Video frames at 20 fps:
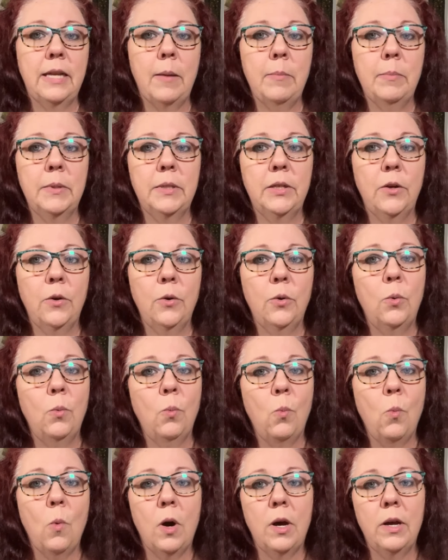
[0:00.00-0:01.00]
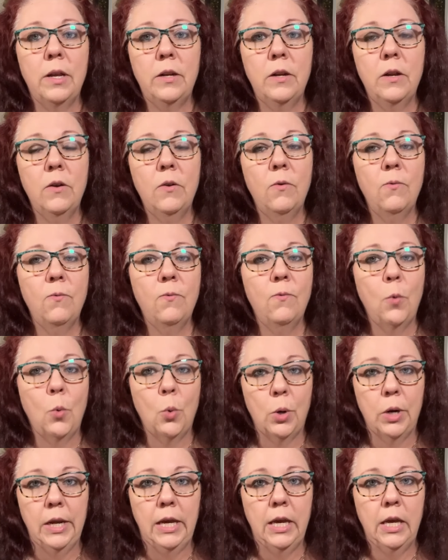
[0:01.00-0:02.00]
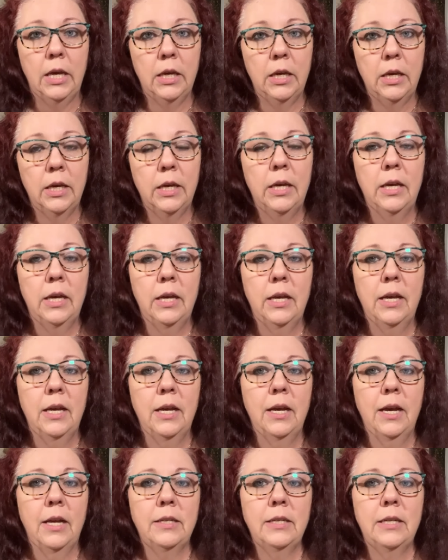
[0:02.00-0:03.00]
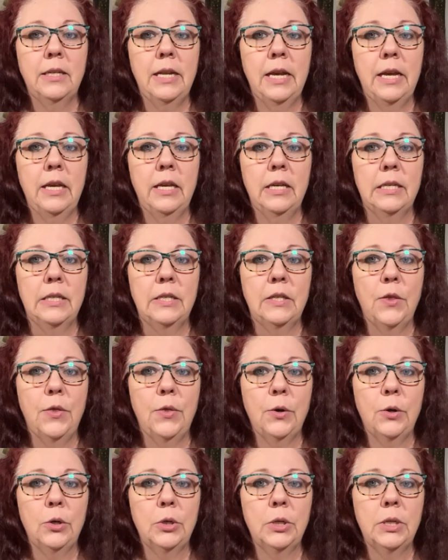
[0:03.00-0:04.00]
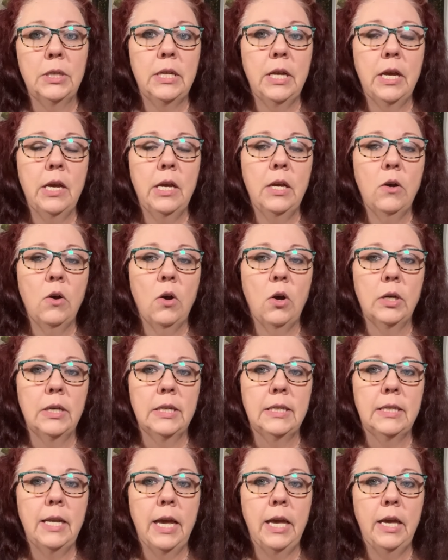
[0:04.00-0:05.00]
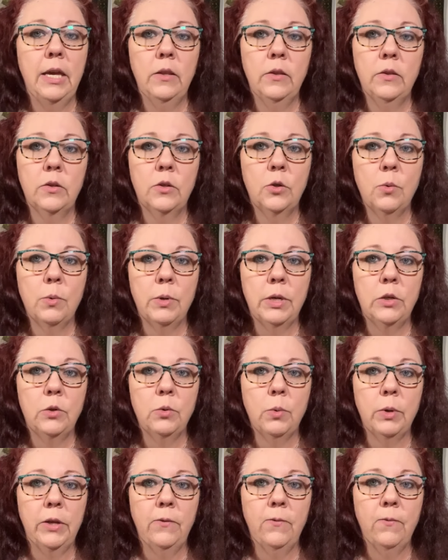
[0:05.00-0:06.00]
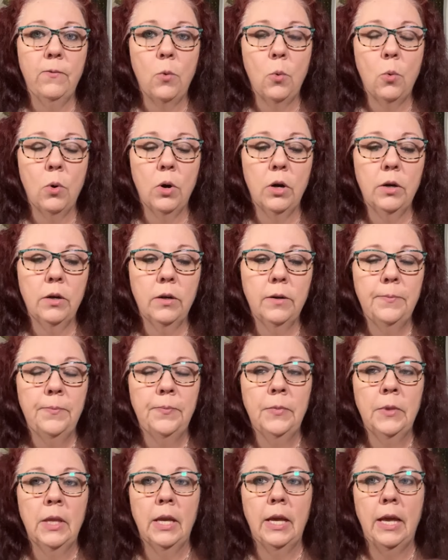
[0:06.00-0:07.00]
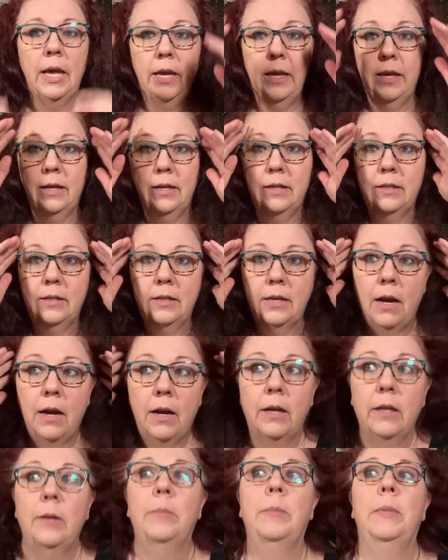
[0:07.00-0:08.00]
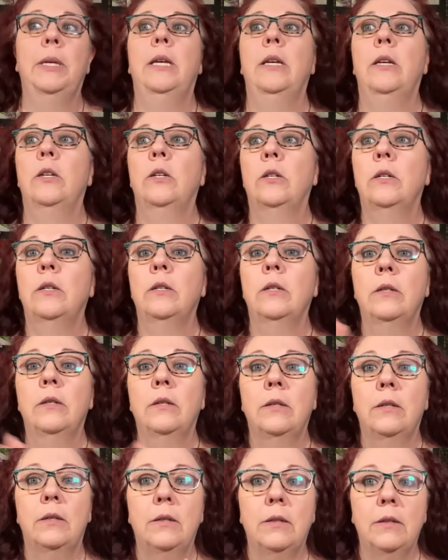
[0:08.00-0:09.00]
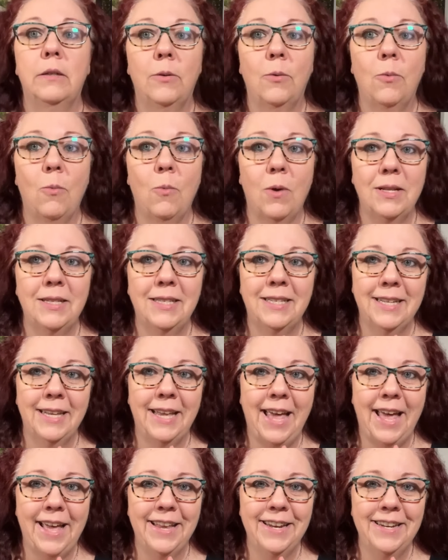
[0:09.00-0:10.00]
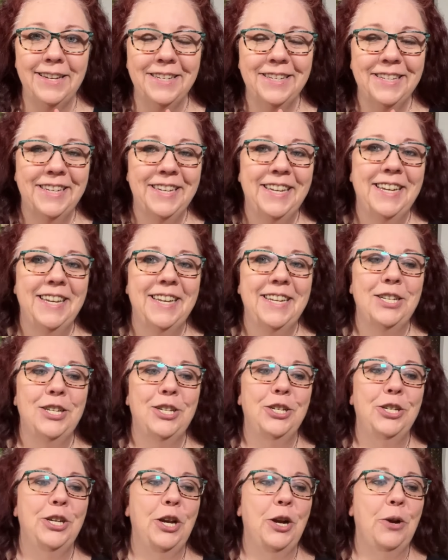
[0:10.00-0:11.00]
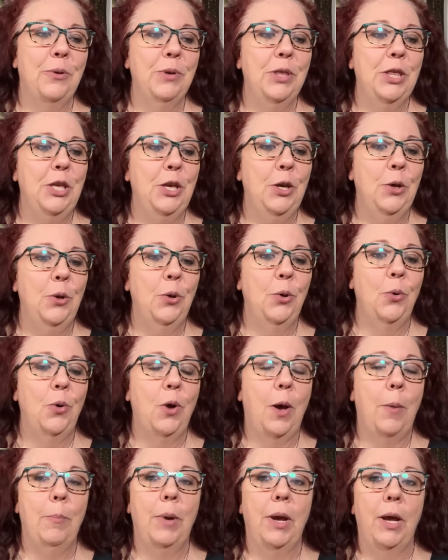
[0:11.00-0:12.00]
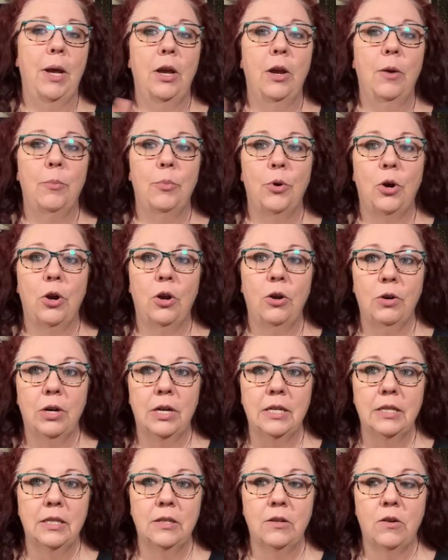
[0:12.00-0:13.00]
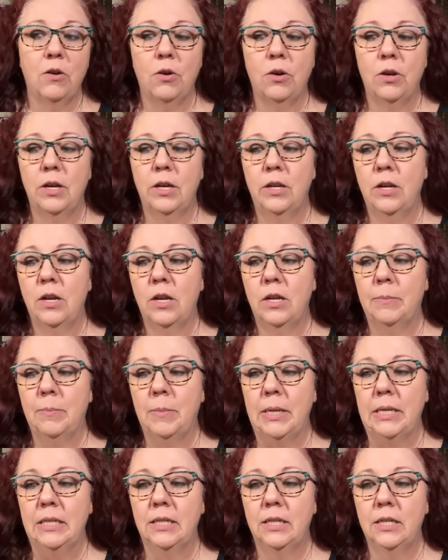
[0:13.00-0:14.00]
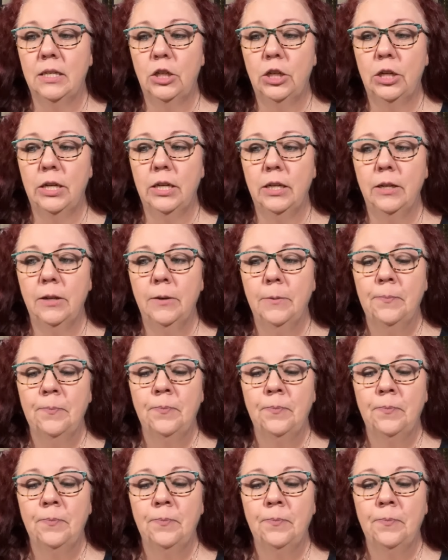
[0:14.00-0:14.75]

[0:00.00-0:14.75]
episode 140. Today is Thursday, August 8th, 2024, and I am here once again to share with you my progress on my stitching,